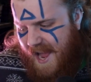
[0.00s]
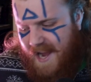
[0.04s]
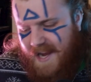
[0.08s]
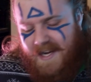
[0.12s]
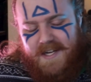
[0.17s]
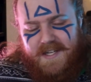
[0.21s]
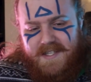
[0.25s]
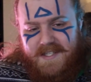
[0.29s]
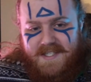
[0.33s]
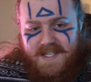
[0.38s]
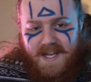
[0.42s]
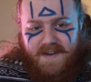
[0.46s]
And
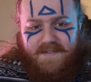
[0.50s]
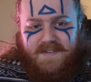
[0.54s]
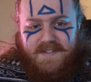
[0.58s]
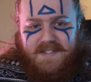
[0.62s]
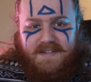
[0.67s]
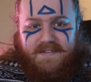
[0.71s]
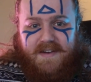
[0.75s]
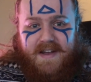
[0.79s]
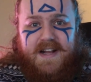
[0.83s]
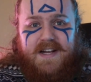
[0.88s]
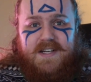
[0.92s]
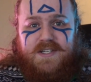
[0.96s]

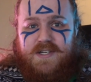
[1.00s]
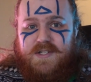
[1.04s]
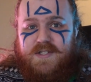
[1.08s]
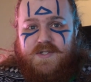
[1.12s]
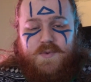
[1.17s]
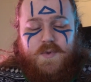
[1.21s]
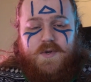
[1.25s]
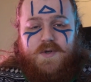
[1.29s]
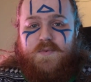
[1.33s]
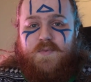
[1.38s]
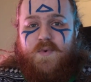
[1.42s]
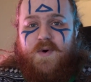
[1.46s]
conservative Asians
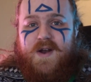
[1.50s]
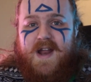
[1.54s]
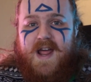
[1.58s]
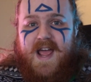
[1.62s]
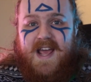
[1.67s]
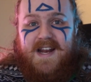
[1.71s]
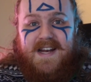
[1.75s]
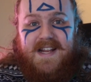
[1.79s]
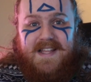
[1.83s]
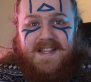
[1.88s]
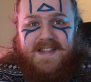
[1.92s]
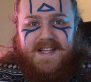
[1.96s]
wouldn't want
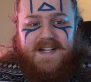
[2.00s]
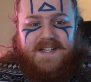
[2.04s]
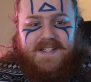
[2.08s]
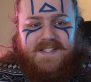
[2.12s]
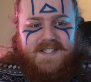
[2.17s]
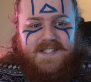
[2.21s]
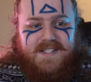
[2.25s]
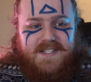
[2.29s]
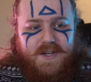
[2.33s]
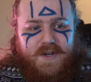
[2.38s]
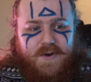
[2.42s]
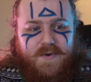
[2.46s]
anything
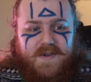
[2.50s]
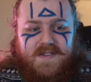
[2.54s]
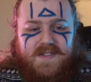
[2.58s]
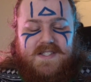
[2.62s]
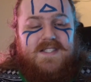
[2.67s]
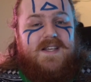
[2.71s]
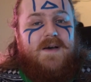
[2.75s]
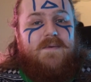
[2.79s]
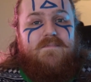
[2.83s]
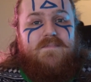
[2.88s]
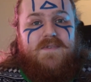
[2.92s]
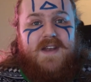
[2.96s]
to do with
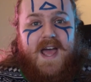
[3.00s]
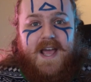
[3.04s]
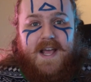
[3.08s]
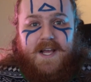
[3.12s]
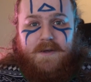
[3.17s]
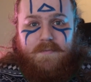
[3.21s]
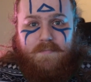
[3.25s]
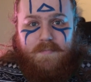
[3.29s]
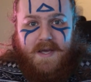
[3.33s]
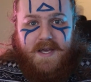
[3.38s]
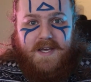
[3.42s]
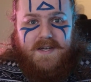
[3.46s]
some
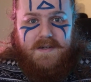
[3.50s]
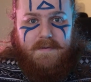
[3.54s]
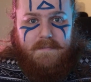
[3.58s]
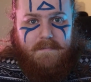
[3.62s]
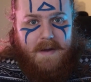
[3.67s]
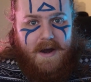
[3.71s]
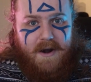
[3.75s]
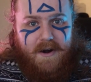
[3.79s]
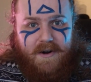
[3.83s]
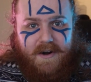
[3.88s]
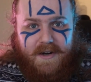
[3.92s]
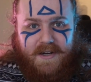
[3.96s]
neckbeard
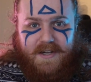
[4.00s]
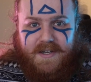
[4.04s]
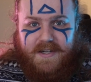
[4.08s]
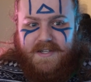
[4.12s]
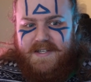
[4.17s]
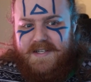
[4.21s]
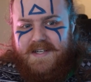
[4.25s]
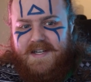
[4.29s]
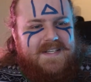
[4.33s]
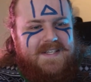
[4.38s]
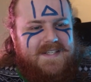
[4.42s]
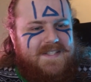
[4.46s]

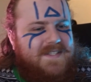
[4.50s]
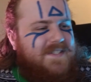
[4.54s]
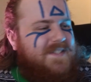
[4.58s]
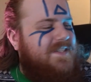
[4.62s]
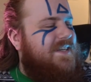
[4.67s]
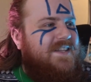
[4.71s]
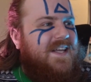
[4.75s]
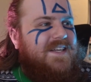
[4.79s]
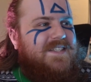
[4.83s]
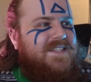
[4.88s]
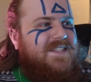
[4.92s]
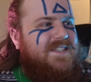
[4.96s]
American.
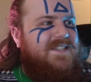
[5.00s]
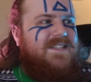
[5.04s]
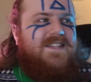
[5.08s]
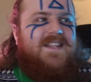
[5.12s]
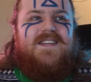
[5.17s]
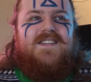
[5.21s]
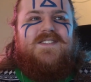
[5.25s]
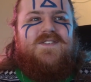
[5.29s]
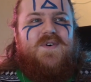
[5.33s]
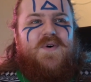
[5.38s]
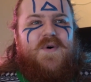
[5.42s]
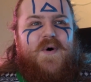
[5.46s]
Just,
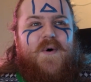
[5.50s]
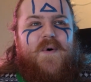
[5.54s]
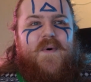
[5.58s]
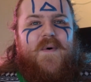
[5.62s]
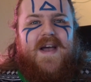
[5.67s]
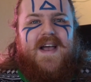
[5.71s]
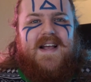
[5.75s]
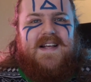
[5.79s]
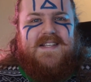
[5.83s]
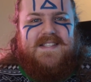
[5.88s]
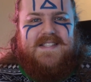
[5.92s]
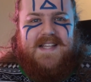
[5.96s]
there's
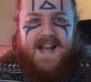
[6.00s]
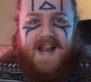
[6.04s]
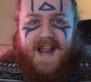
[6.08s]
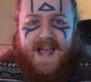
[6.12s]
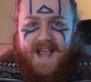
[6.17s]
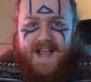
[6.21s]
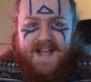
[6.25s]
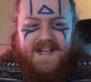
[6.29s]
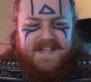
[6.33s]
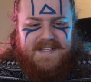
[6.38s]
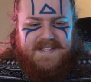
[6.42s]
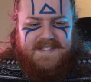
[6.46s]
always
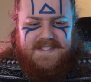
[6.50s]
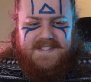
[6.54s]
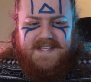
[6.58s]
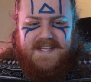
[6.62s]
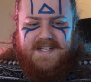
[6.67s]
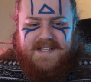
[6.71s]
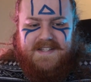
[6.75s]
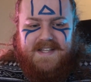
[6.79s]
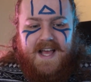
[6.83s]
layers.